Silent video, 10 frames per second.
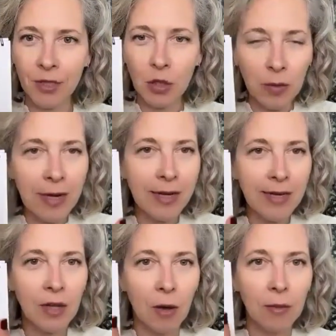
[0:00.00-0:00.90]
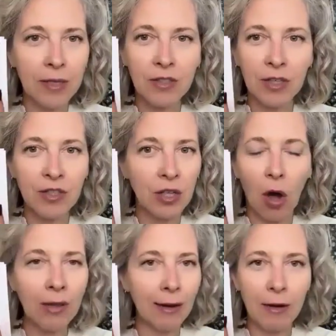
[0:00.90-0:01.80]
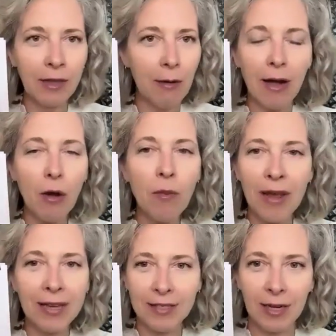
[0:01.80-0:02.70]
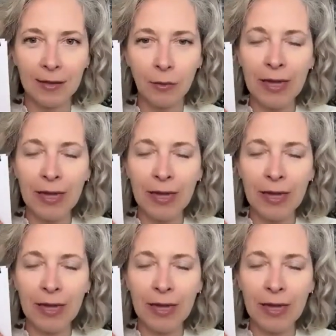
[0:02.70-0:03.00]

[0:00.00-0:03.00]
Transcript: Unit there are no breaks in it.